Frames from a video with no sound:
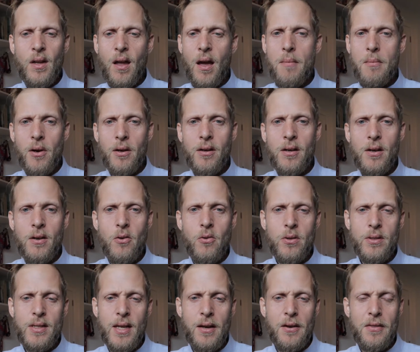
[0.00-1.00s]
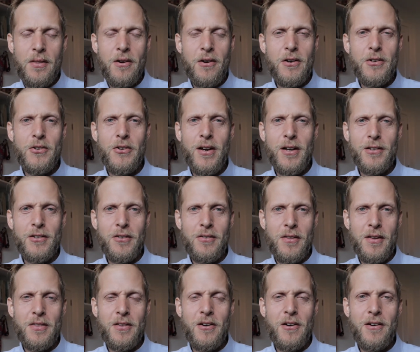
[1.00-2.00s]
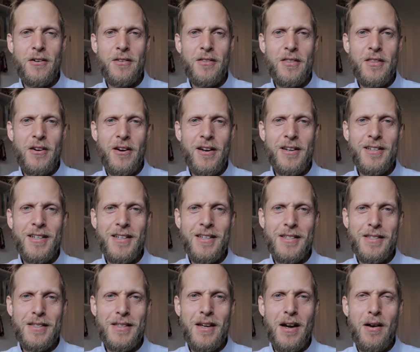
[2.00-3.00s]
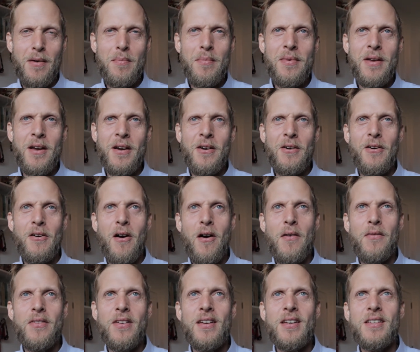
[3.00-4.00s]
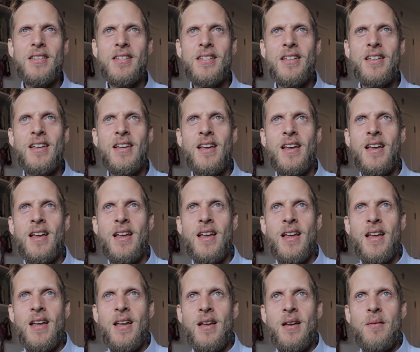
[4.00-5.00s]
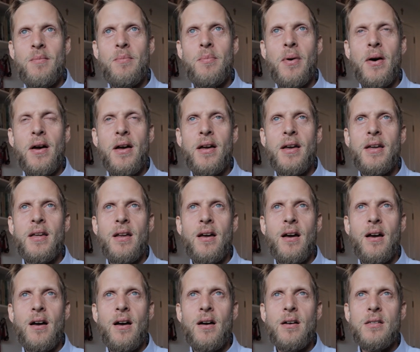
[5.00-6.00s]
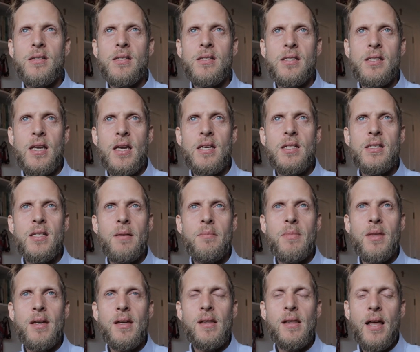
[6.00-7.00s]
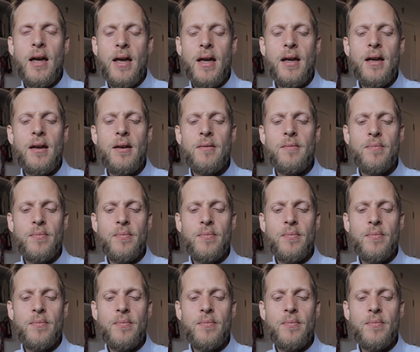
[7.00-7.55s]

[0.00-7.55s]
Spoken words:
I'm not going to go and tell the art director that their idea is dumb or obvious, but I'll say something like